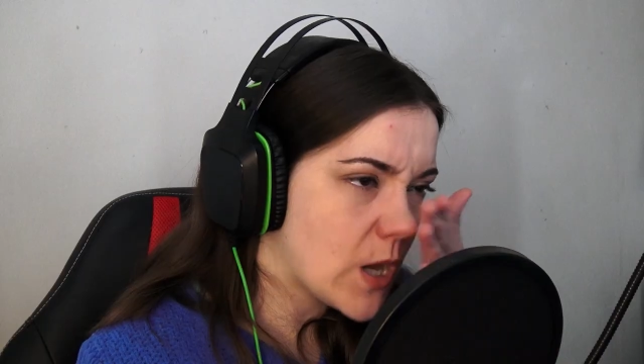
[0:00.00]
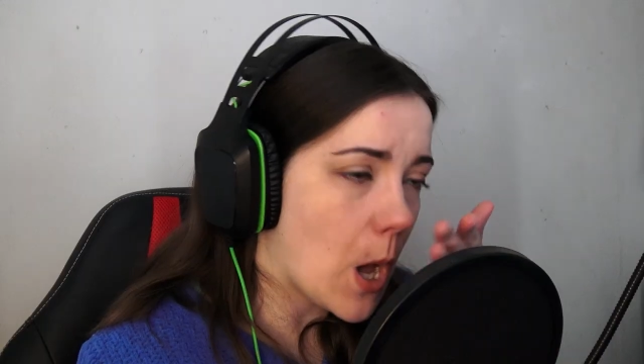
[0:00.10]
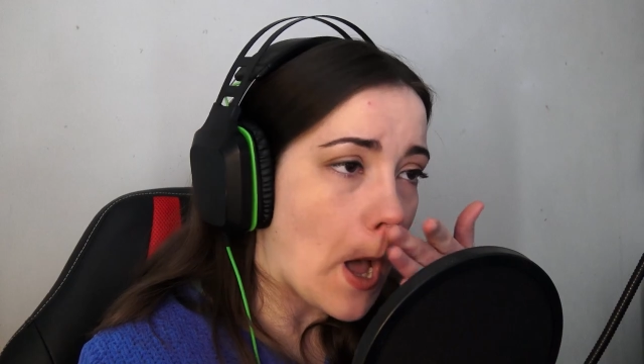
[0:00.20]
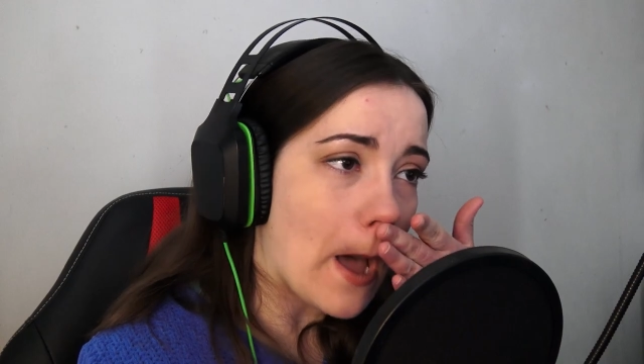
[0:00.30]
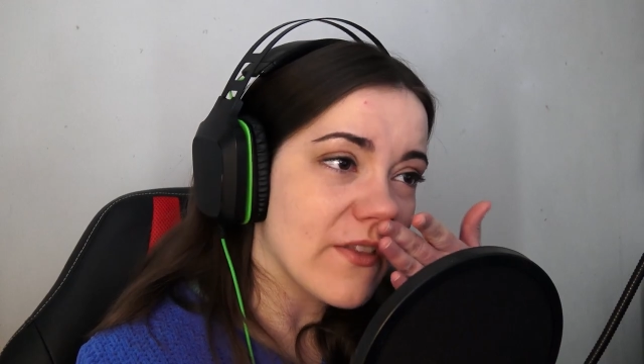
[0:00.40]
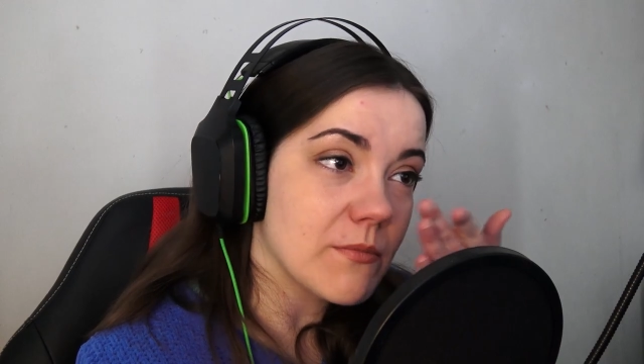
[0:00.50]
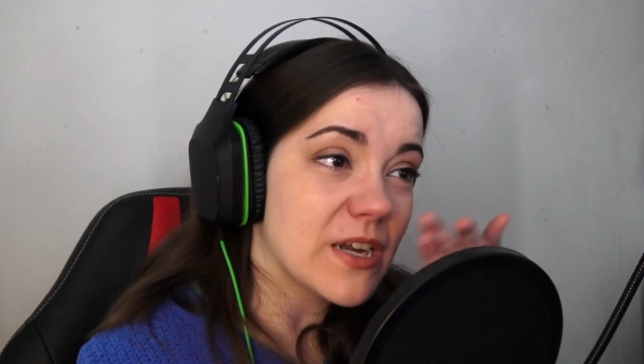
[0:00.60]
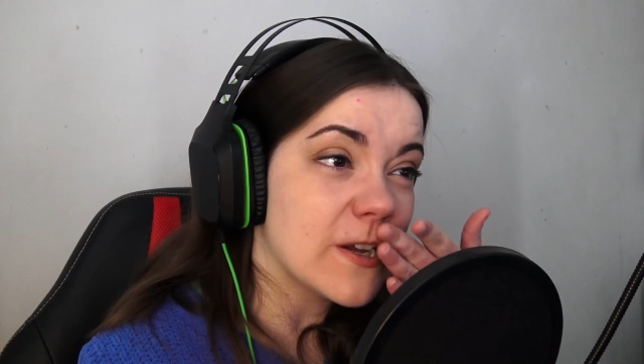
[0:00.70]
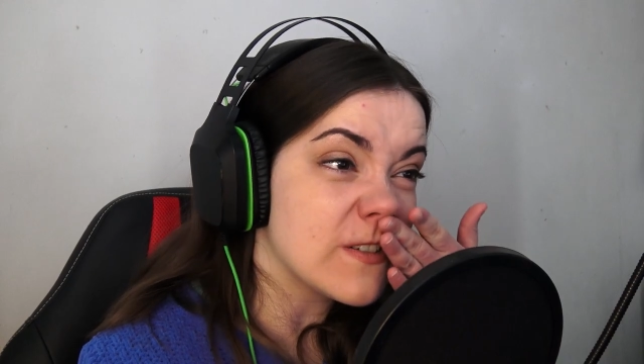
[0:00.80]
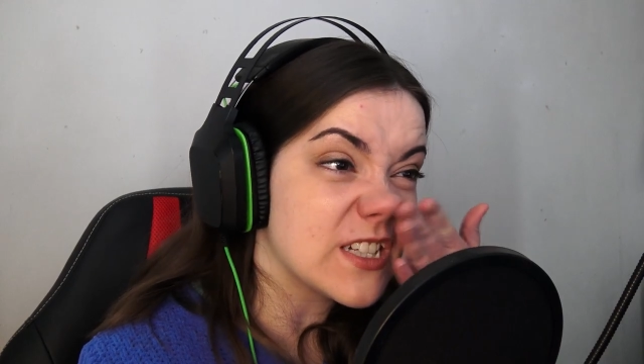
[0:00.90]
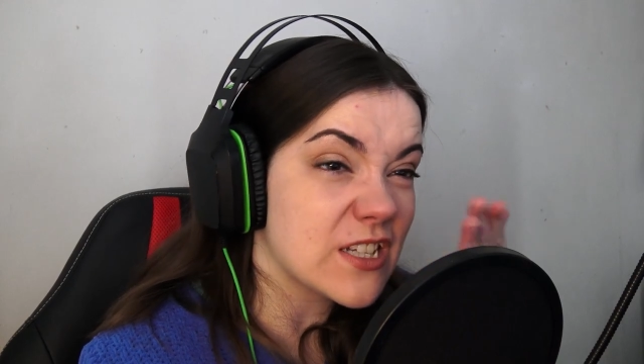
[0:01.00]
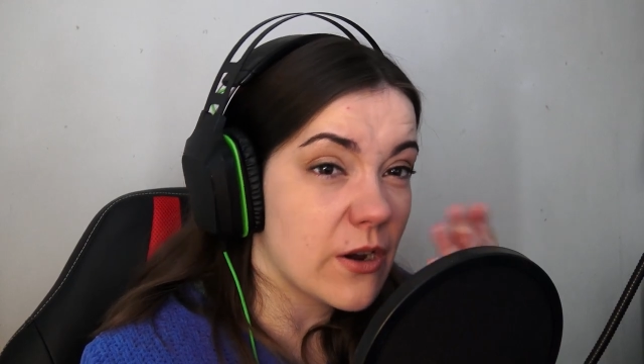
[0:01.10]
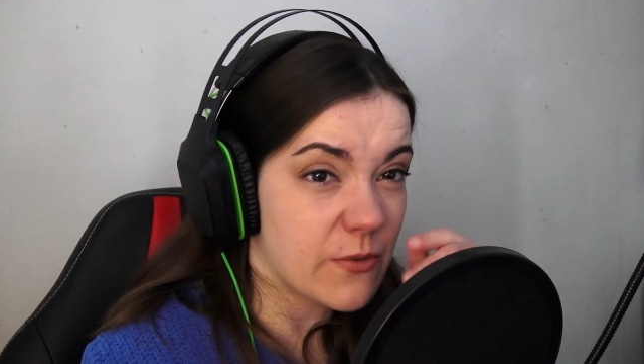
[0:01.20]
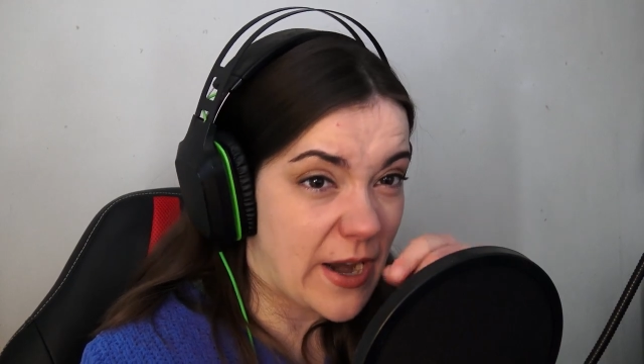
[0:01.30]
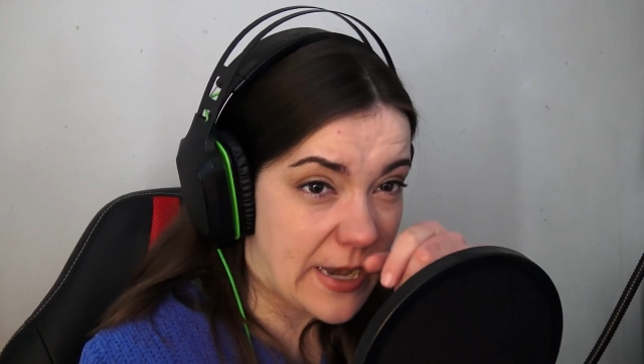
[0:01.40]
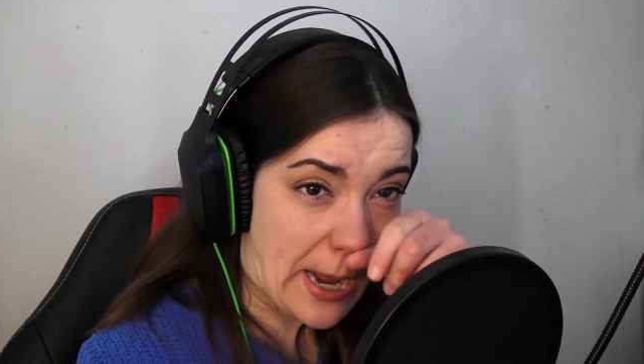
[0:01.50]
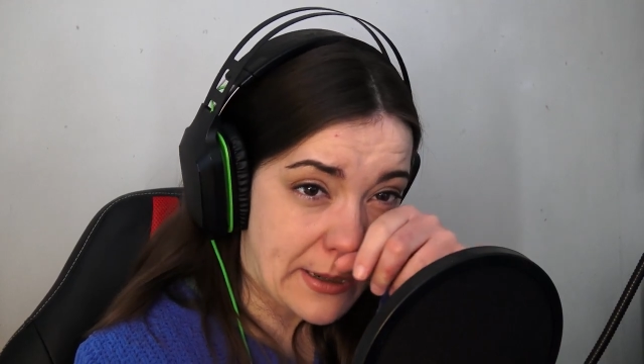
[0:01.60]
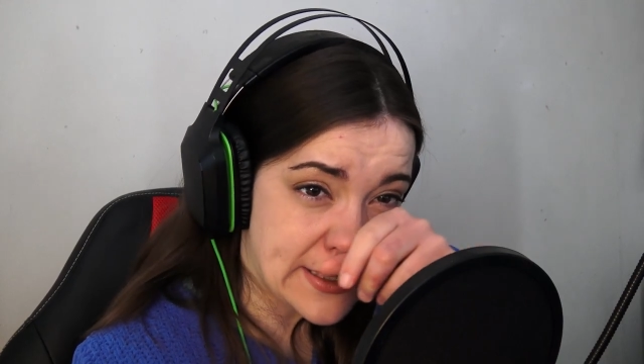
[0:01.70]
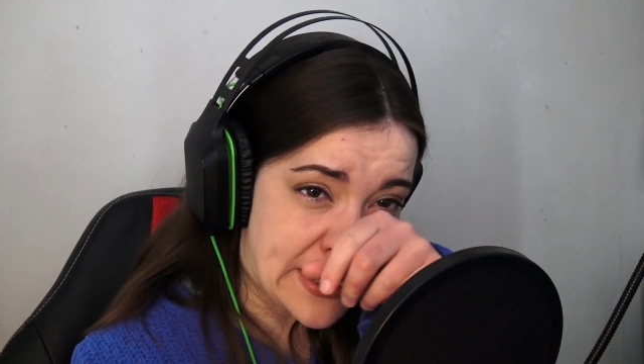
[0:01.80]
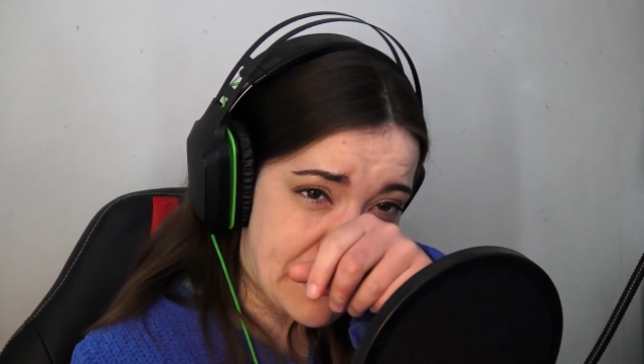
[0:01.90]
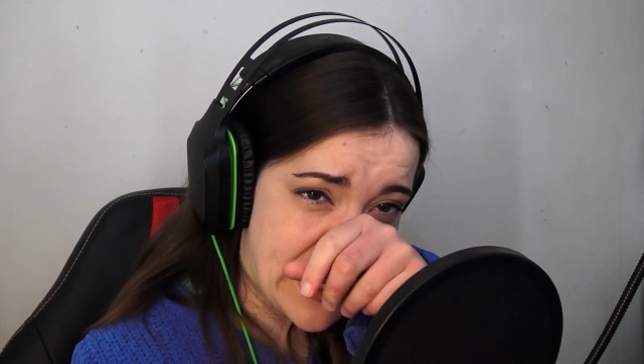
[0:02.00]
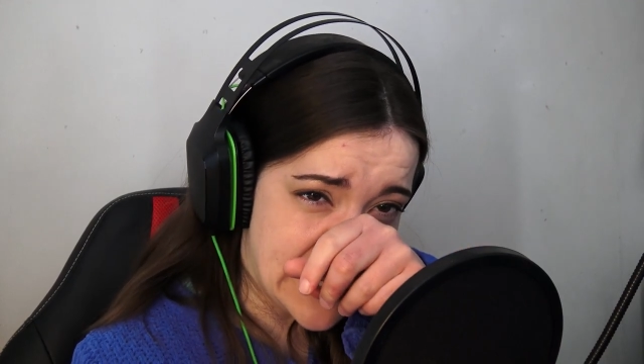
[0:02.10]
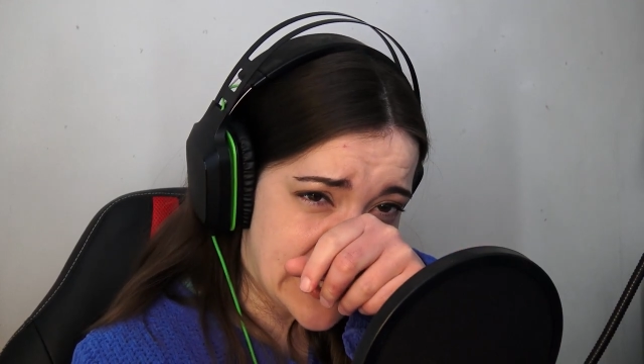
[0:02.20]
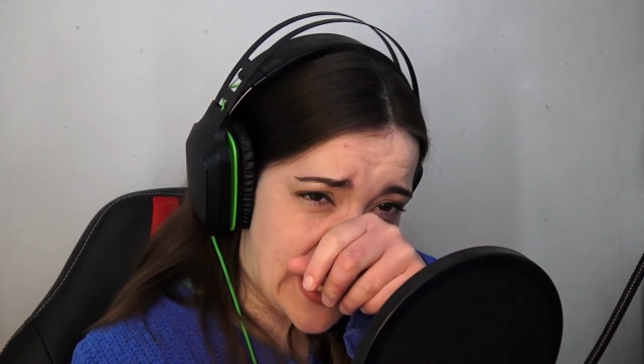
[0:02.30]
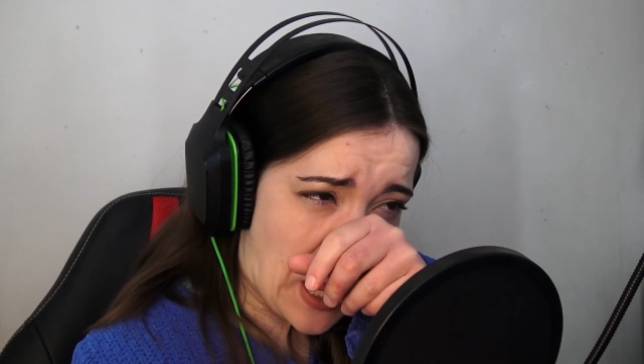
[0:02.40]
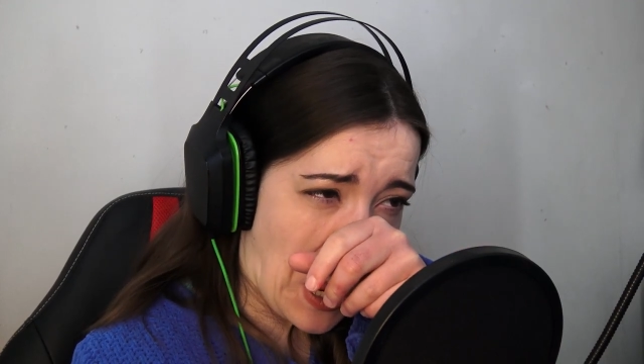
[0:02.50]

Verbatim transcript: Oh, I think my nose is going red now because I keep itching it.